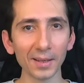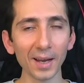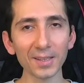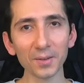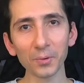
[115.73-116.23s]

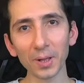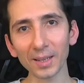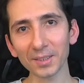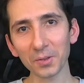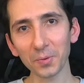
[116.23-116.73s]
Guys, if you like
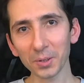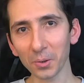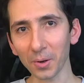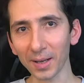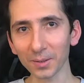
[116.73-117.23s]
this
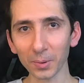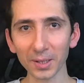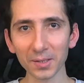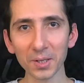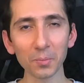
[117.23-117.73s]
video and wanna
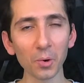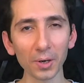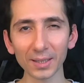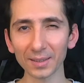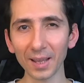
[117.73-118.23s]
see more,
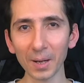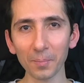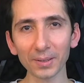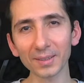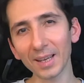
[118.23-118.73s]
hit the like
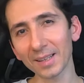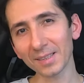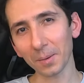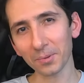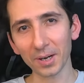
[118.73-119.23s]
button and
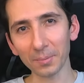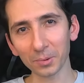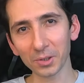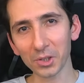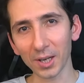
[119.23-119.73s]
subscribe to
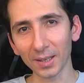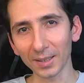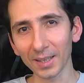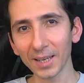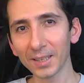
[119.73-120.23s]
the channel.
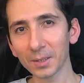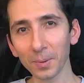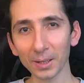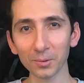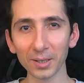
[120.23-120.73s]
Hit the
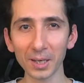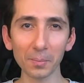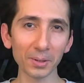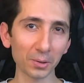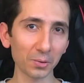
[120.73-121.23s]
bell to
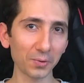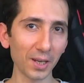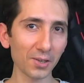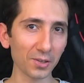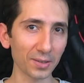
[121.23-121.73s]
enable
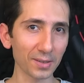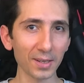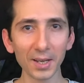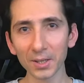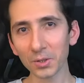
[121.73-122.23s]
notifications.
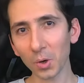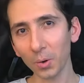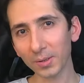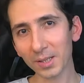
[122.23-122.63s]
So